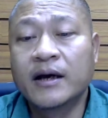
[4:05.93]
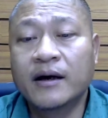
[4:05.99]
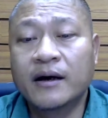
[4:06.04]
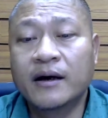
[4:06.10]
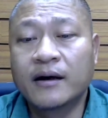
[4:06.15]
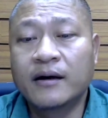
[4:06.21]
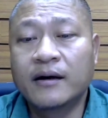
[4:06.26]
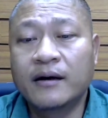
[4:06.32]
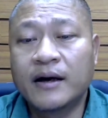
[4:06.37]

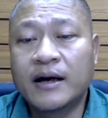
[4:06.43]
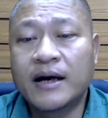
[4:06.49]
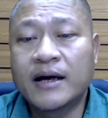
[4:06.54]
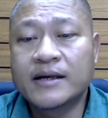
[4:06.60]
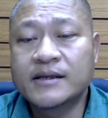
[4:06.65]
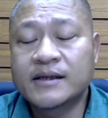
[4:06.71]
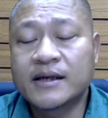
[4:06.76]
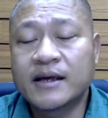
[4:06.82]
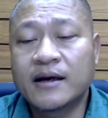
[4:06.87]

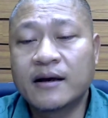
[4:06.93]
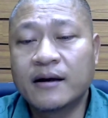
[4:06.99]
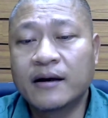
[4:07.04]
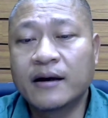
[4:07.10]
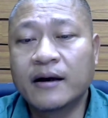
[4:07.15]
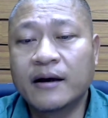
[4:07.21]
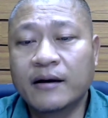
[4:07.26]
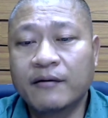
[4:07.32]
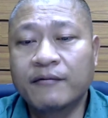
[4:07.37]
has
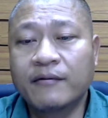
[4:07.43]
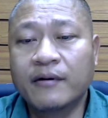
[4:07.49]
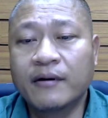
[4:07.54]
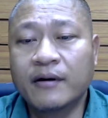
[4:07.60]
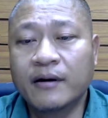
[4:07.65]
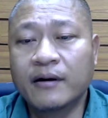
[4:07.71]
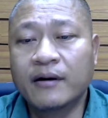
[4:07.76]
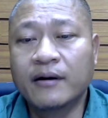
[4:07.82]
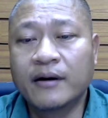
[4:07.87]

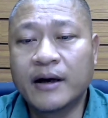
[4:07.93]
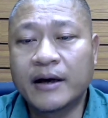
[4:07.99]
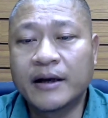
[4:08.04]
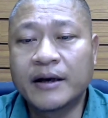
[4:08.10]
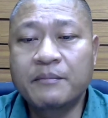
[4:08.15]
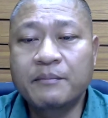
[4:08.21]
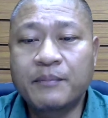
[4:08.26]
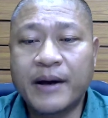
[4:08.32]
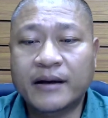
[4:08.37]

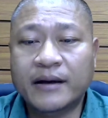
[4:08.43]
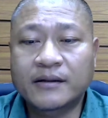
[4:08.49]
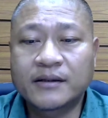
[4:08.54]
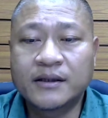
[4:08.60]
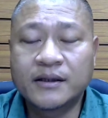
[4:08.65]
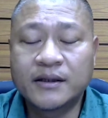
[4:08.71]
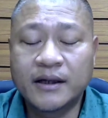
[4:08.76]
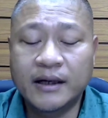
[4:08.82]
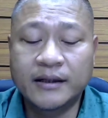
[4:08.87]
an
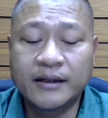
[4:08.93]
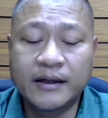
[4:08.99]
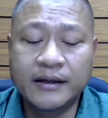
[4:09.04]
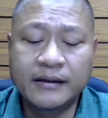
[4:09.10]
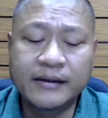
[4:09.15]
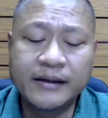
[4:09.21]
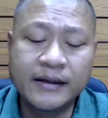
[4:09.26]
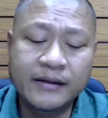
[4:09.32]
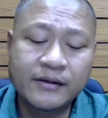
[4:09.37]
impact and
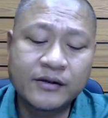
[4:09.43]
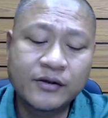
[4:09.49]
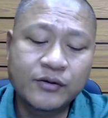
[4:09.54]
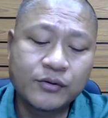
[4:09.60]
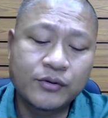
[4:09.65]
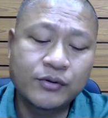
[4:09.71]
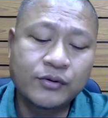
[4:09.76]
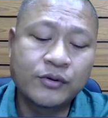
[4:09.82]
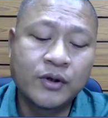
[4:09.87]
then led
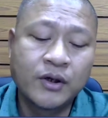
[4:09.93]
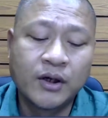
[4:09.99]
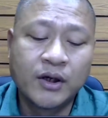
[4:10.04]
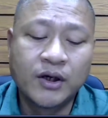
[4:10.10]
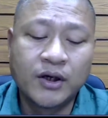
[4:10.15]
to